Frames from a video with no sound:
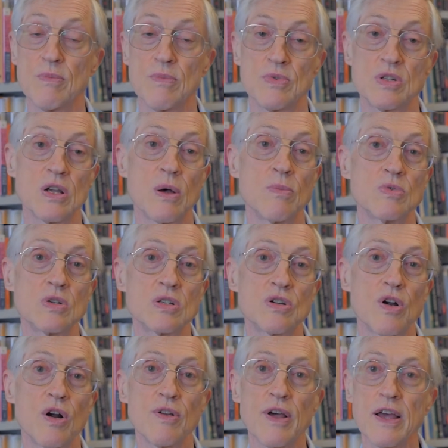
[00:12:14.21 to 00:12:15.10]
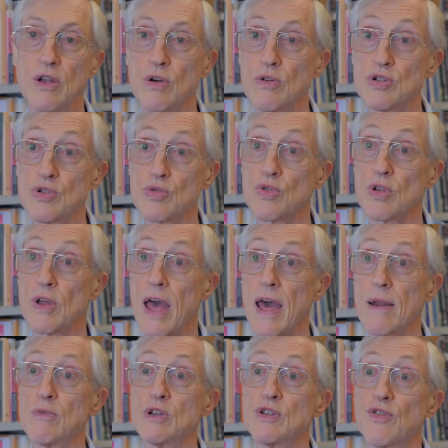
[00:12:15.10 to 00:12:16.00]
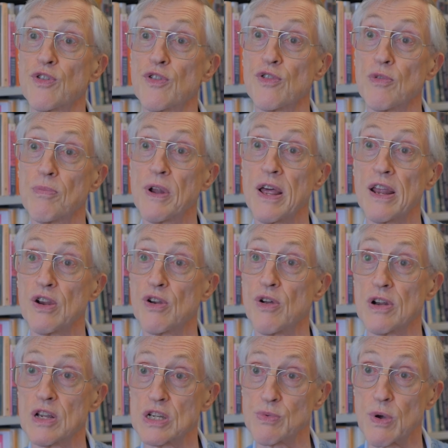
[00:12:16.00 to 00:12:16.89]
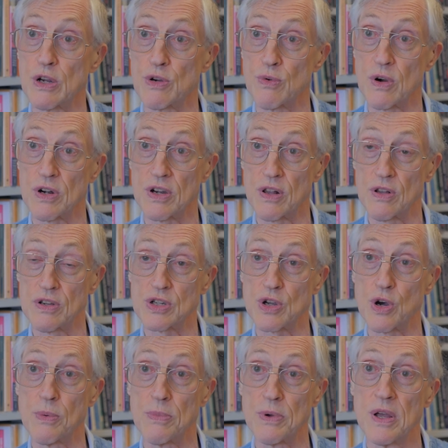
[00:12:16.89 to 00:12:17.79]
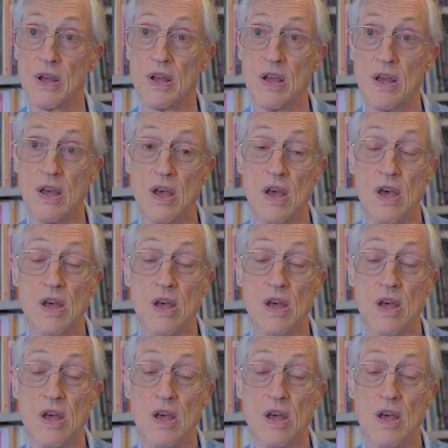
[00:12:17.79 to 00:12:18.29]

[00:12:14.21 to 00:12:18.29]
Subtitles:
Some starlight goes through the atmosphere of a planet on its way to our telescope. Mm-hmm.